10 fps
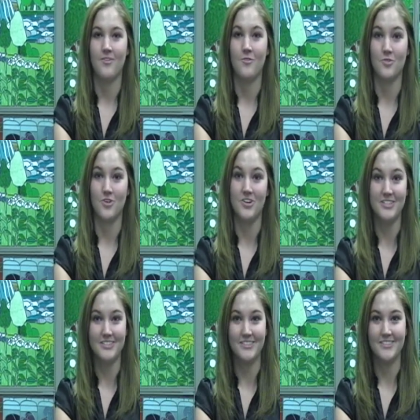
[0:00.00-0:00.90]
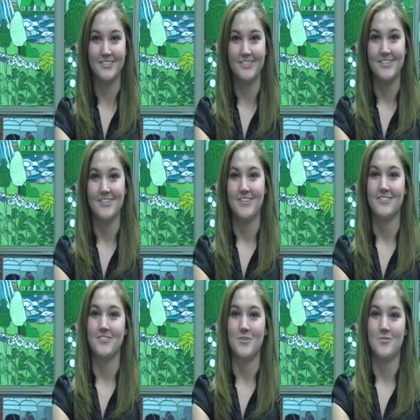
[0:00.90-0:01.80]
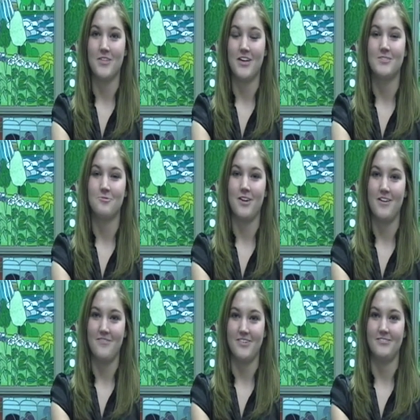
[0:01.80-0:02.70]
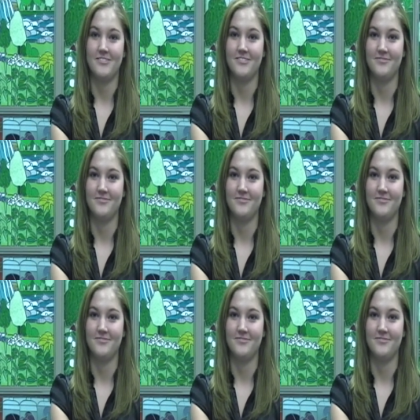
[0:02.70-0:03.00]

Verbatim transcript: or not? So that's what I found.